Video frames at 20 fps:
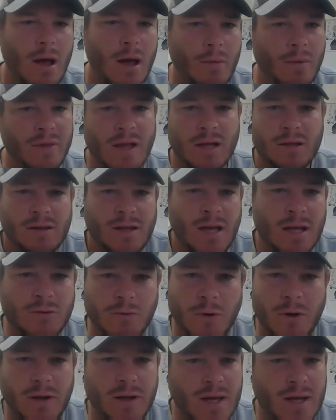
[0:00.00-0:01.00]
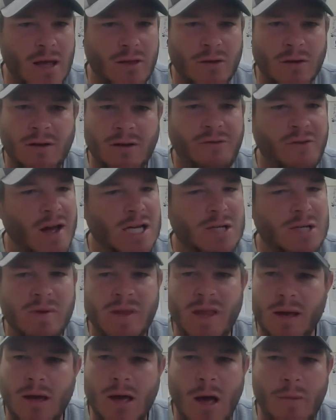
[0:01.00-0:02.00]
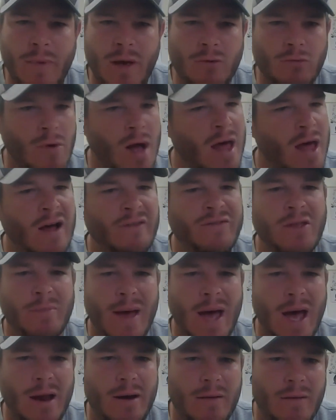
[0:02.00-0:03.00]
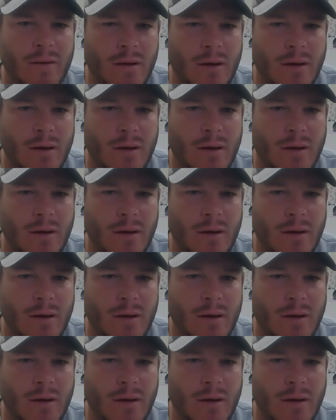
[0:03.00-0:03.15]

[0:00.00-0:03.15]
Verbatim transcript: I mean, that that's really it. There's freshmen that come in right off the bat,